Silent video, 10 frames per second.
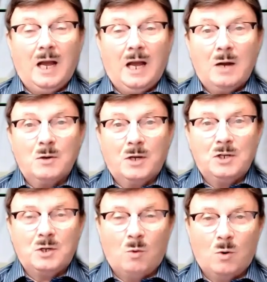How can
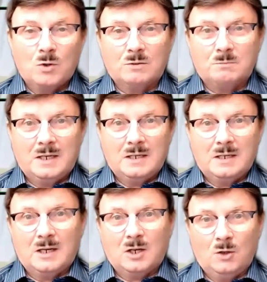you make
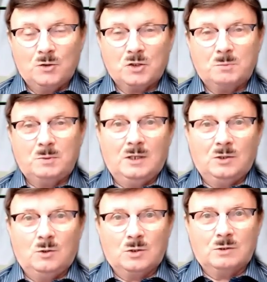a constable an
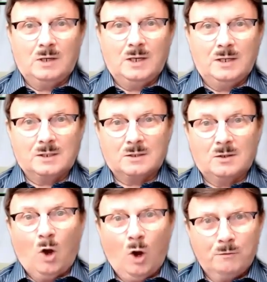authorized
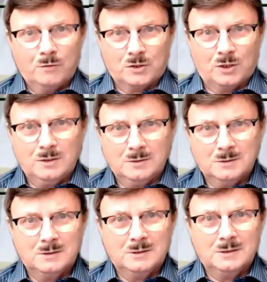officer
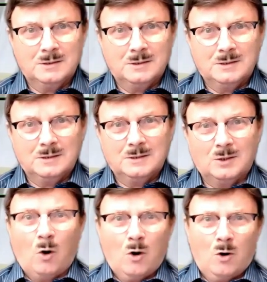
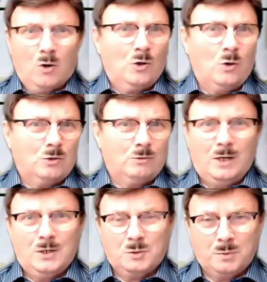or an
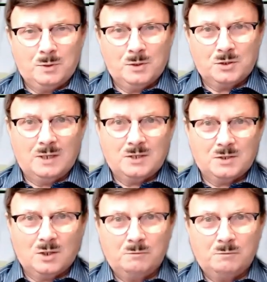authorized person? That's
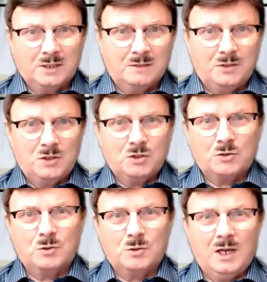a conflict of interest.
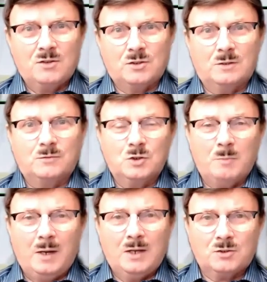You can't serve two
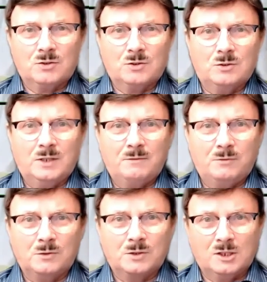masters. So
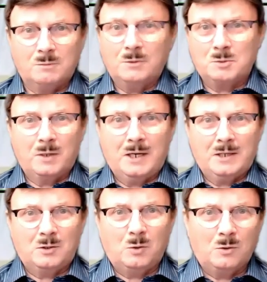therefore, somebody's breaking
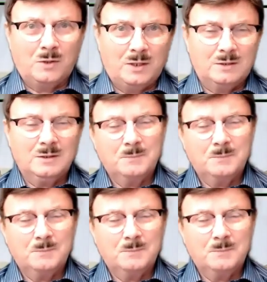the law there.